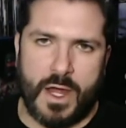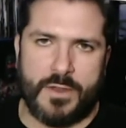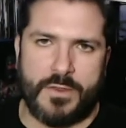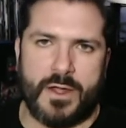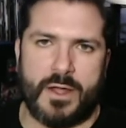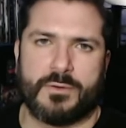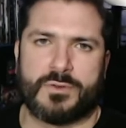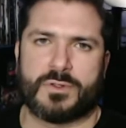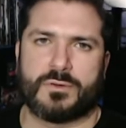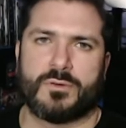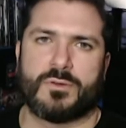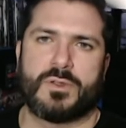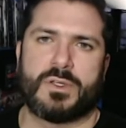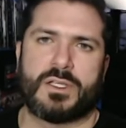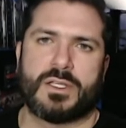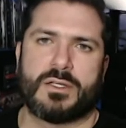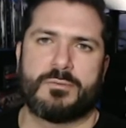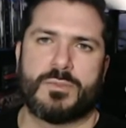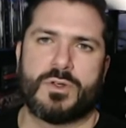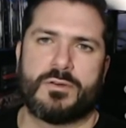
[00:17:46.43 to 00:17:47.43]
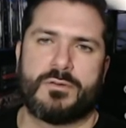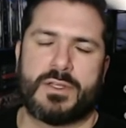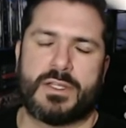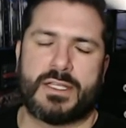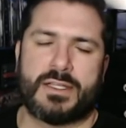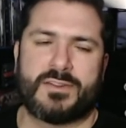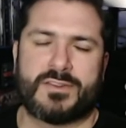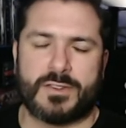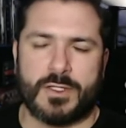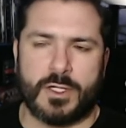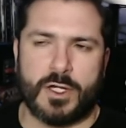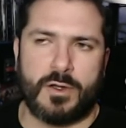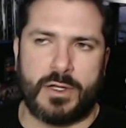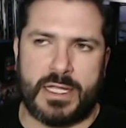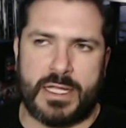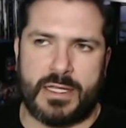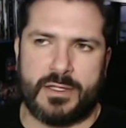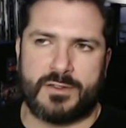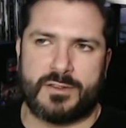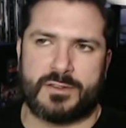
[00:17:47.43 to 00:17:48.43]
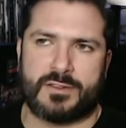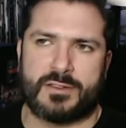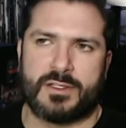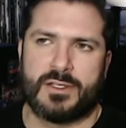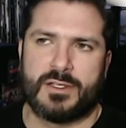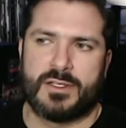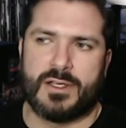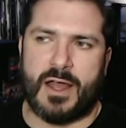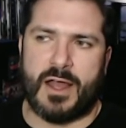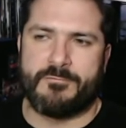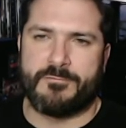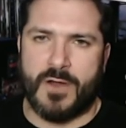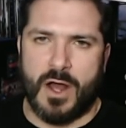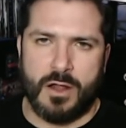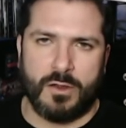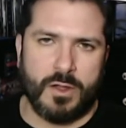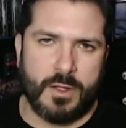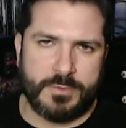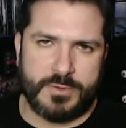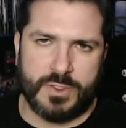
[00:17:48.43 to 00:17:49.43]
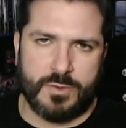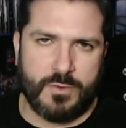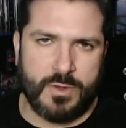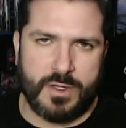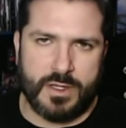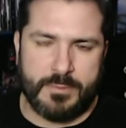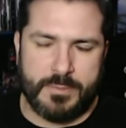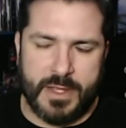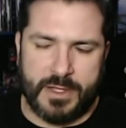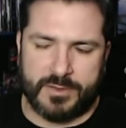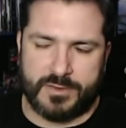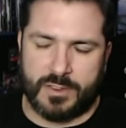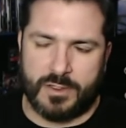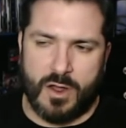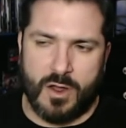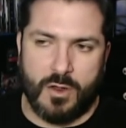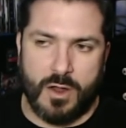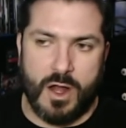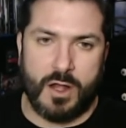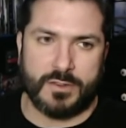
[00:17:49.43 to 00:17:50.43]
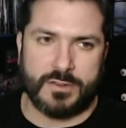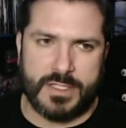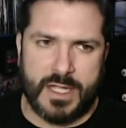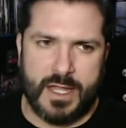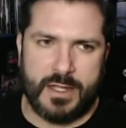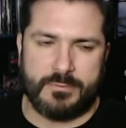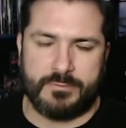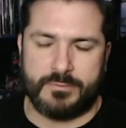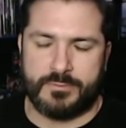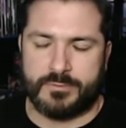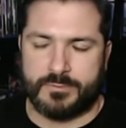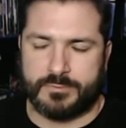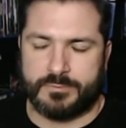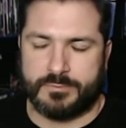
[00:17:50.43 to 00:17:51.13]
I thought was a really good movie, considering it's a follow-up to one of the best all-time,